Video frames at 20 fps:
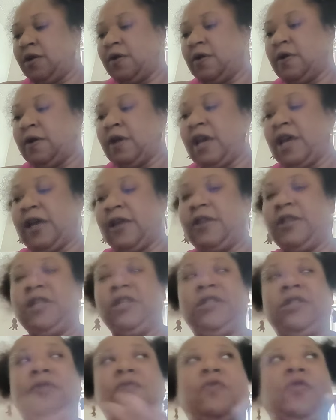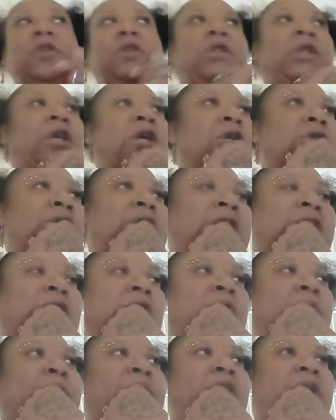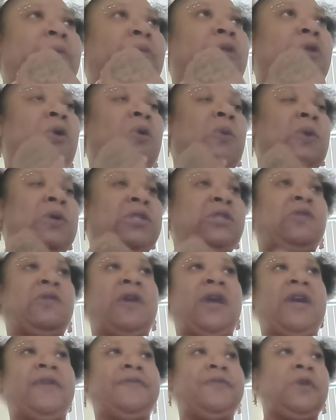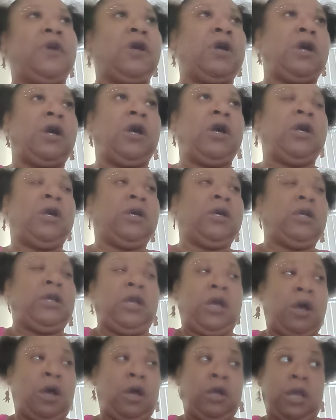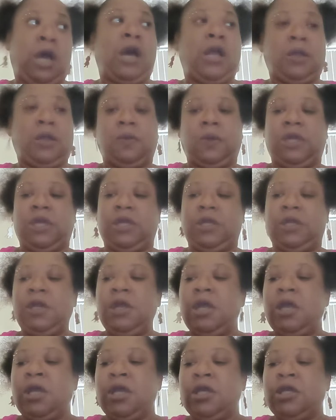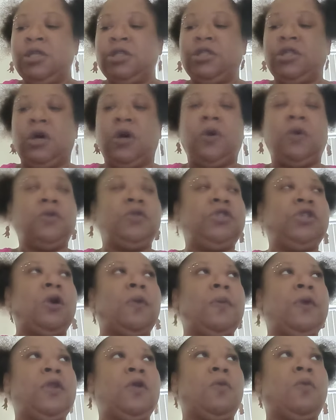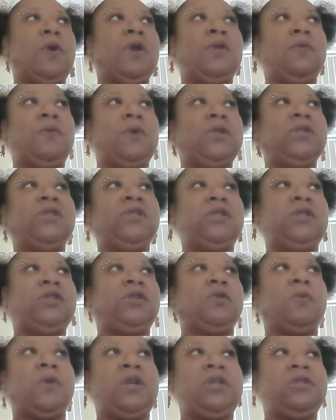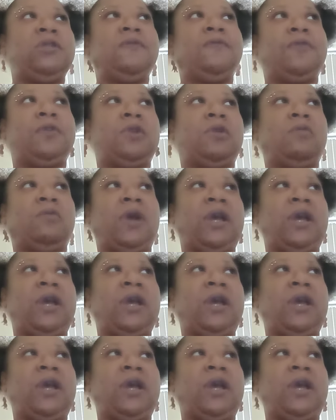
Okay? This is for the Leos that don't play with no witchcraft on, uh, on, uh, on Halloween. So show me the win-win situation for the